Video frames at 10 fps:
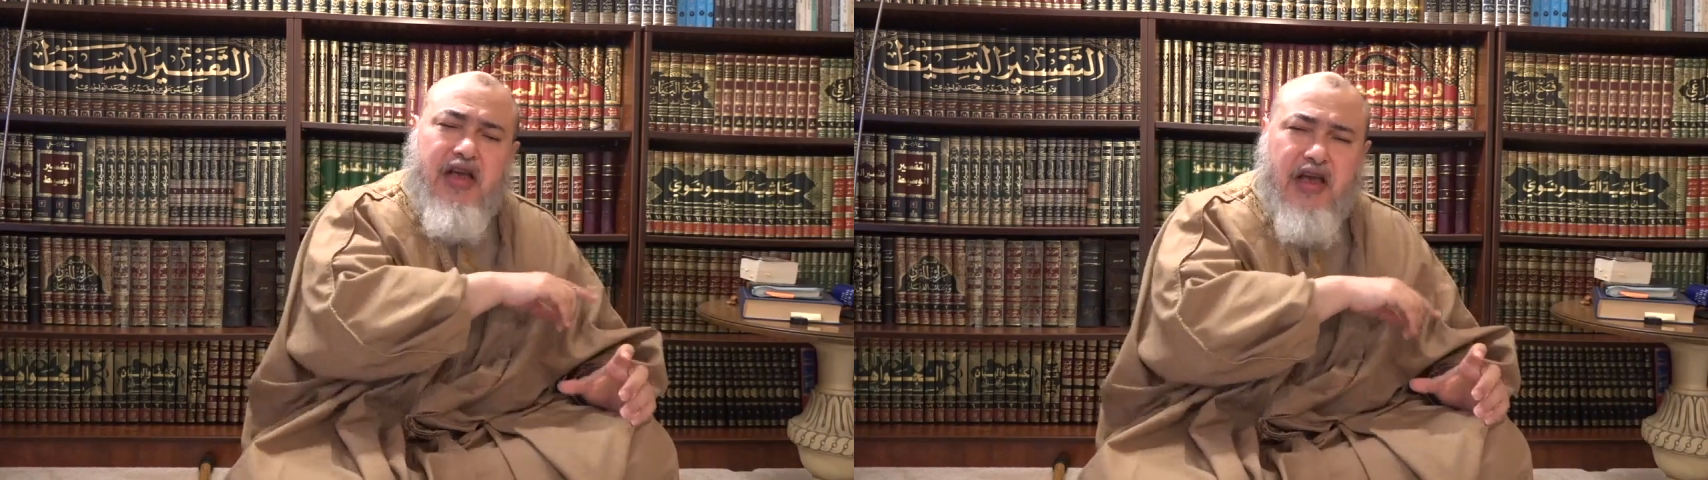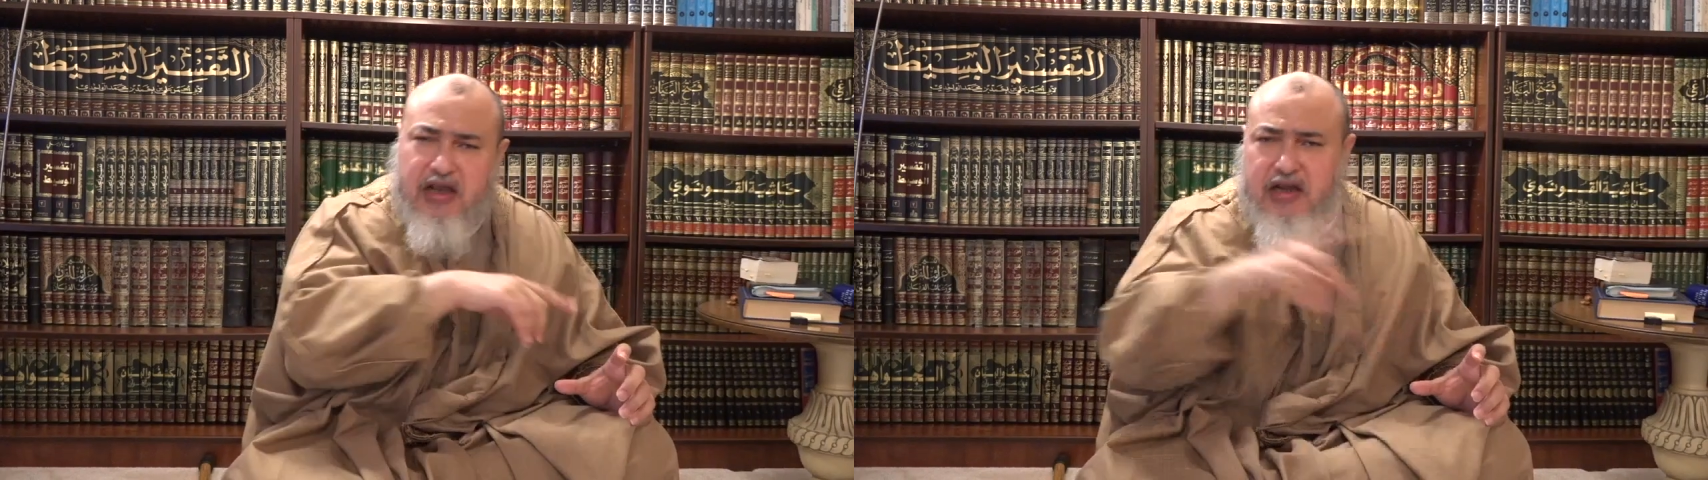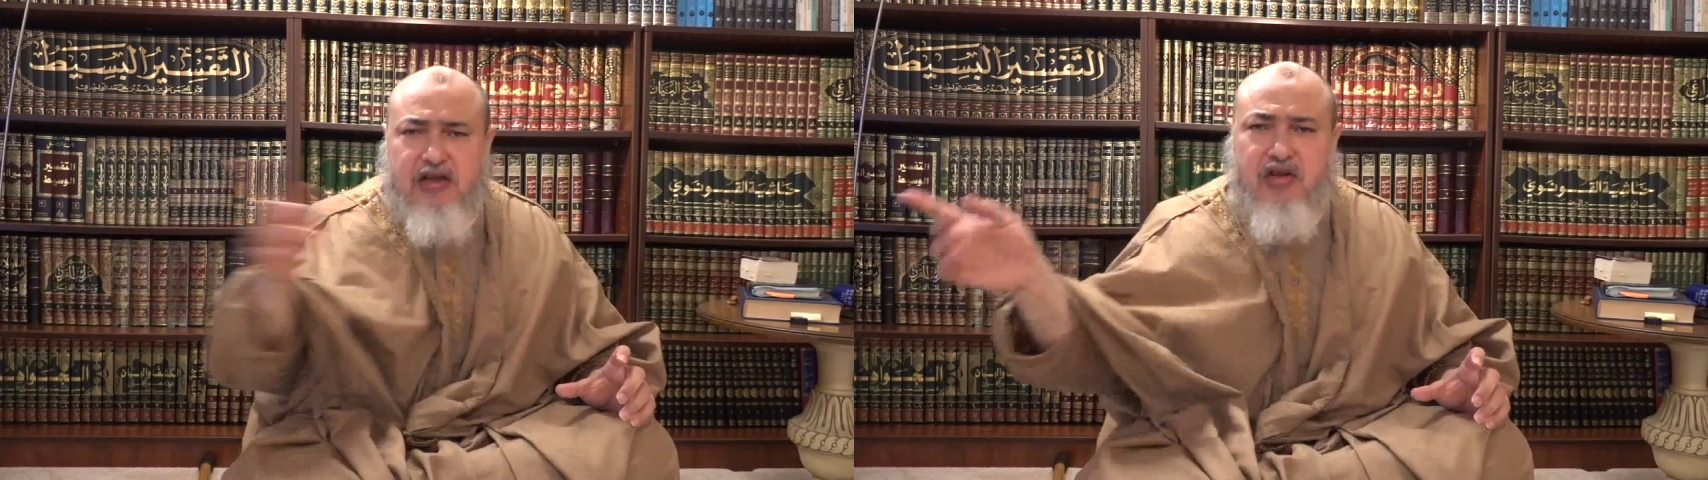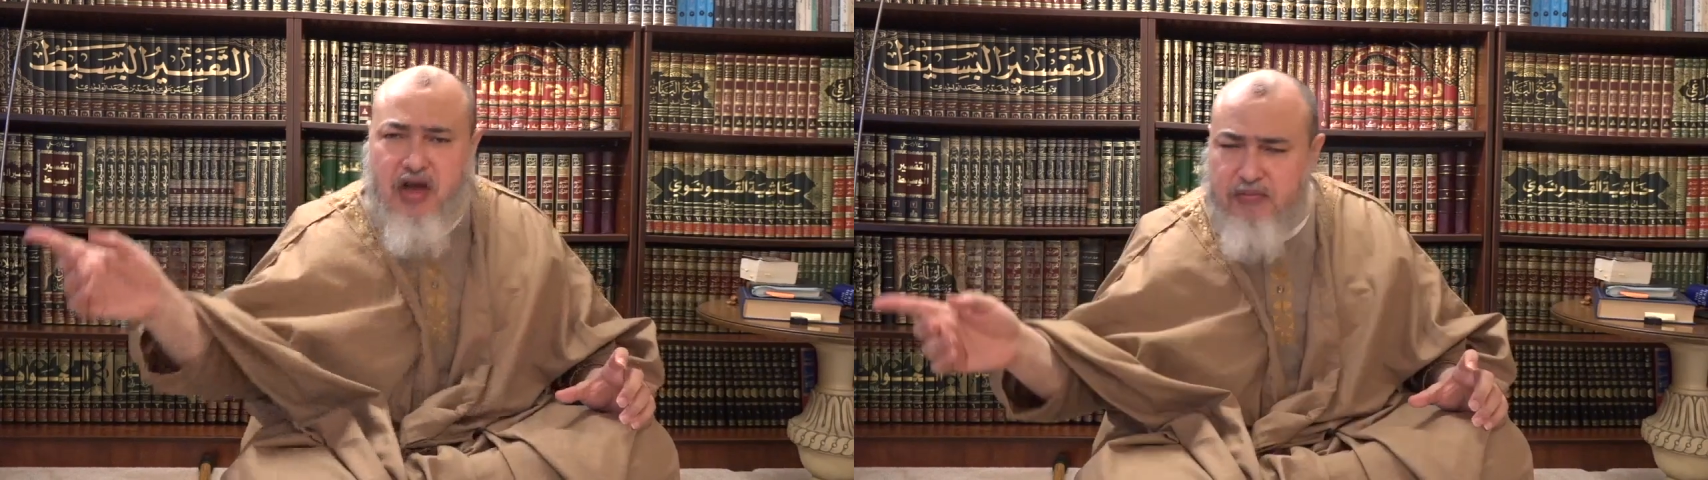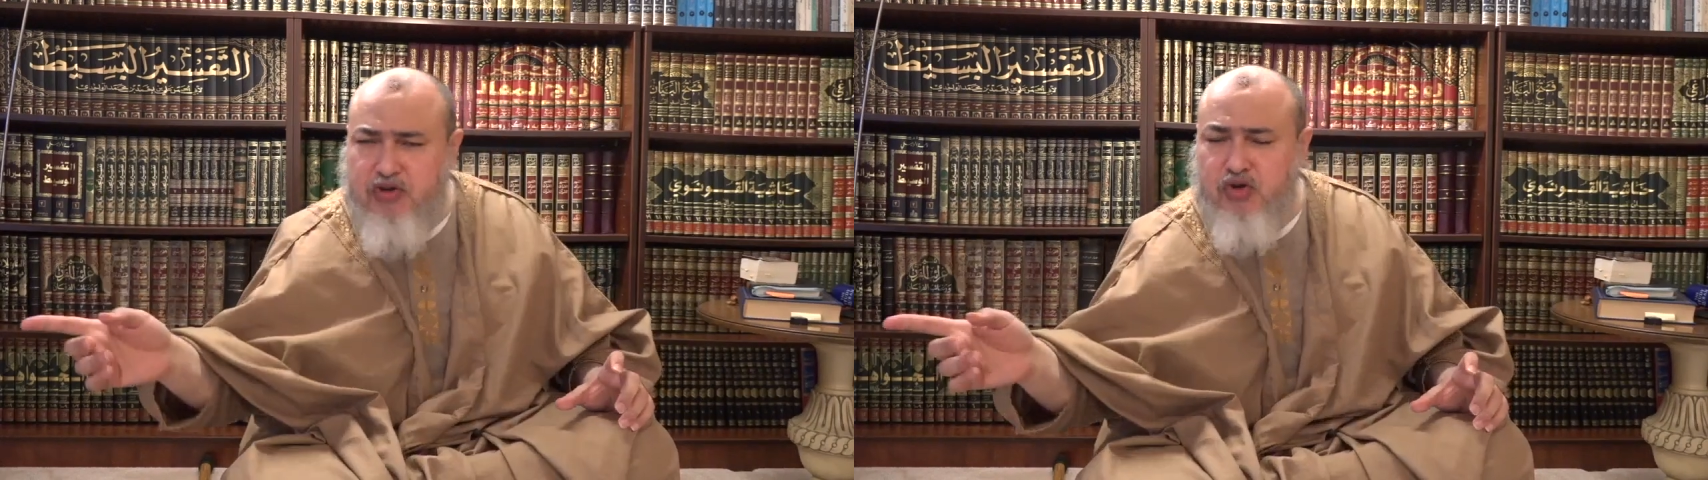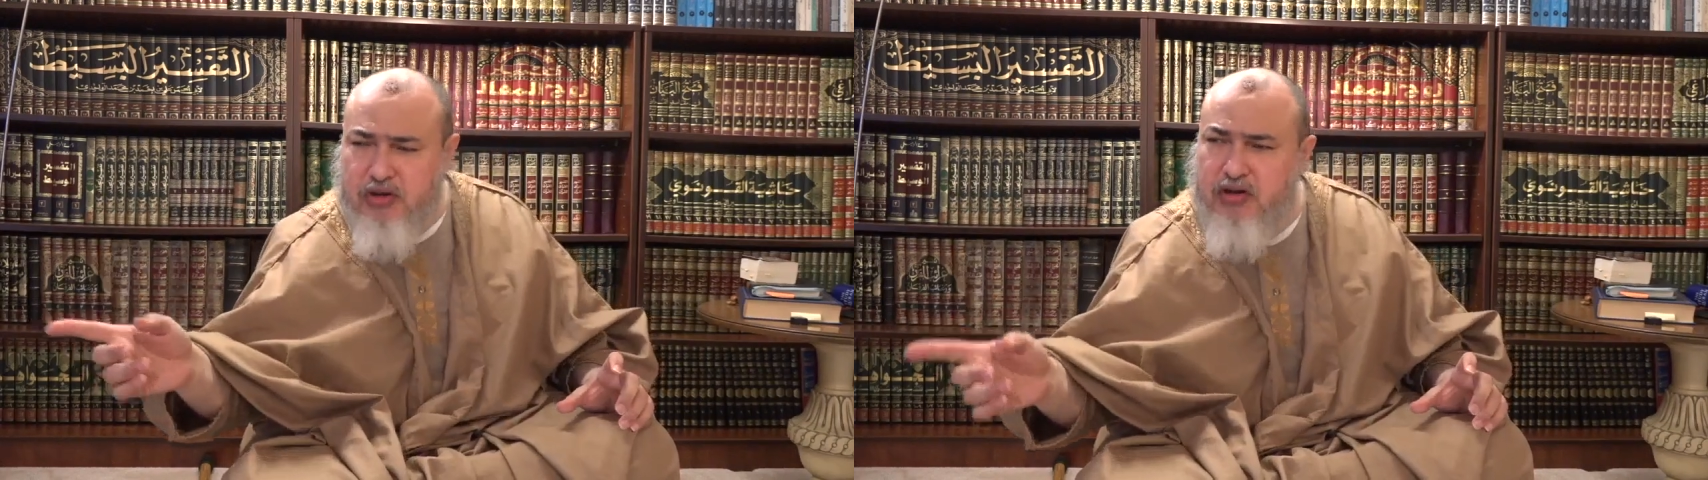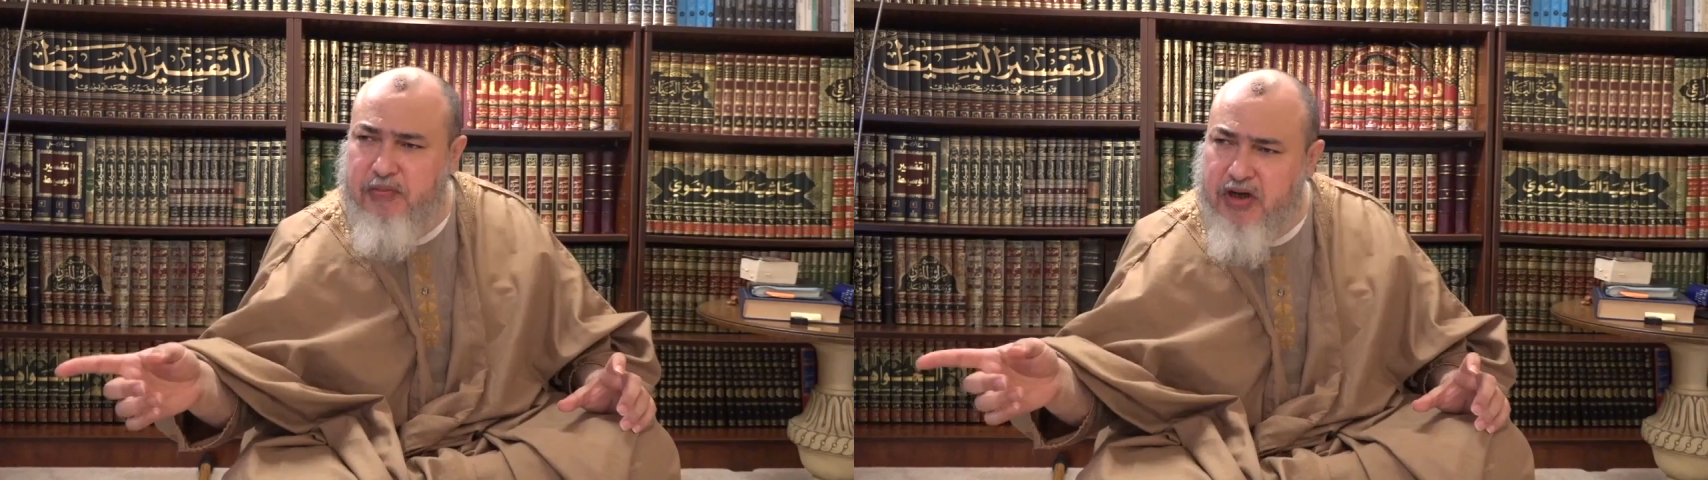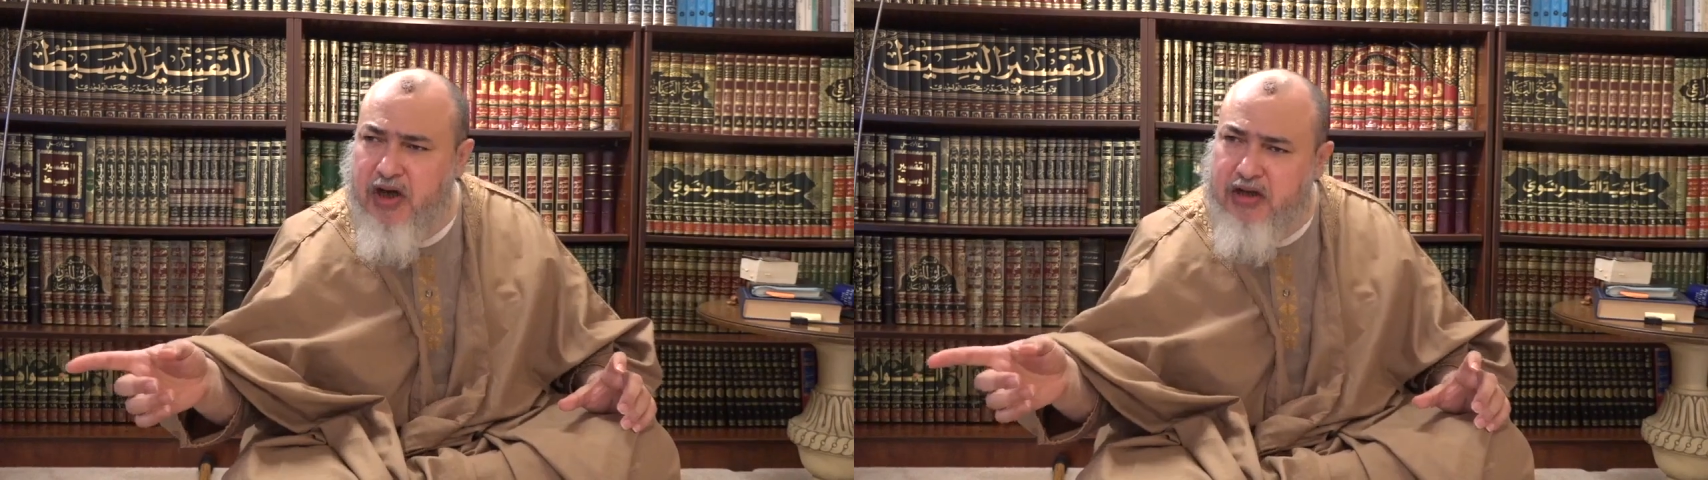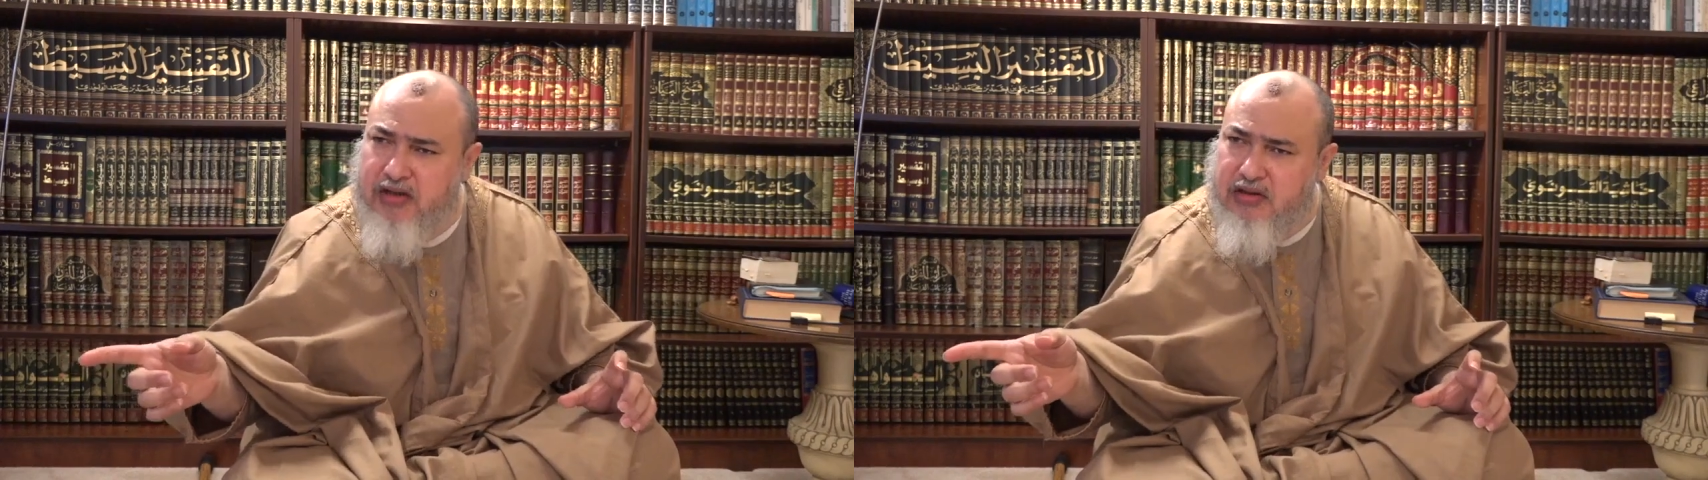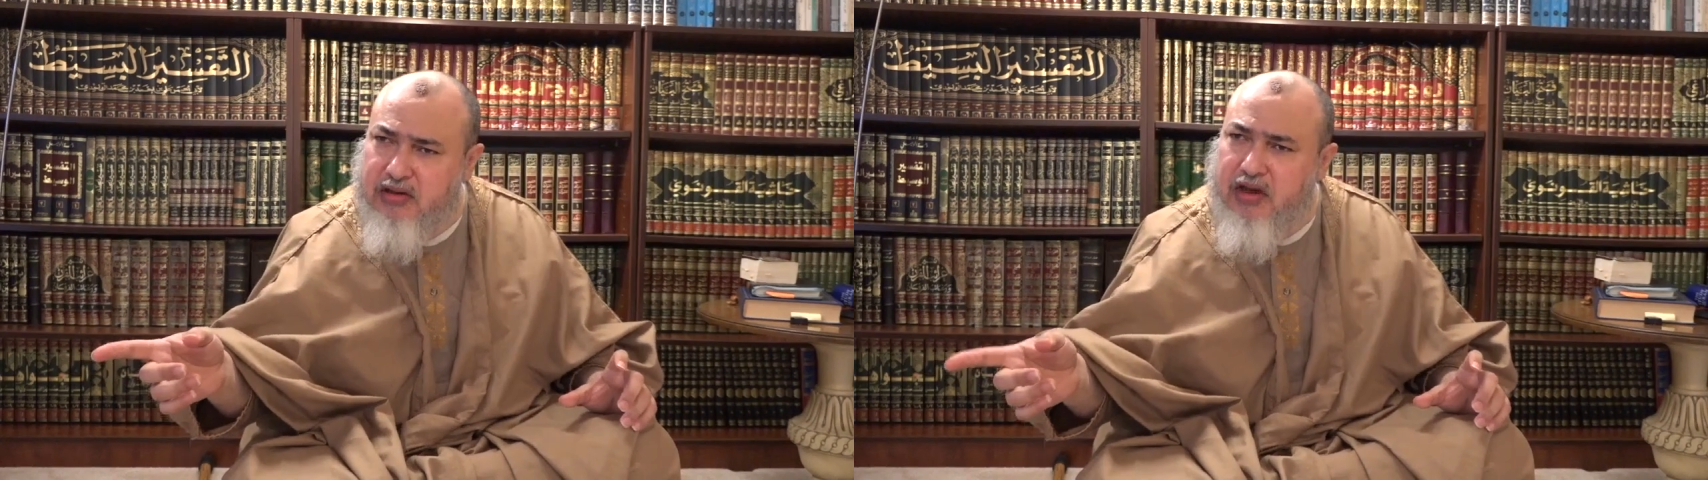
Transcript: any time during the night.